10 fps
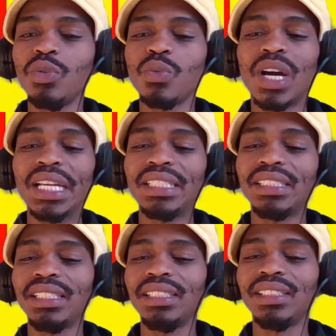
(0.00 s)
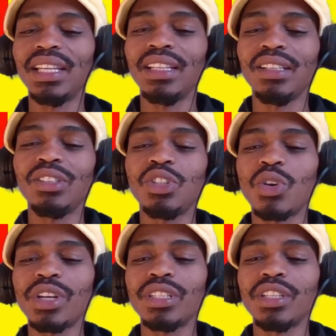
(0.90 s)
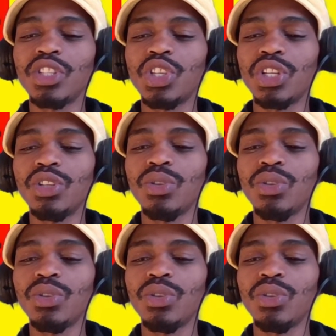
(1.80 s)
Why didn't they join the GNU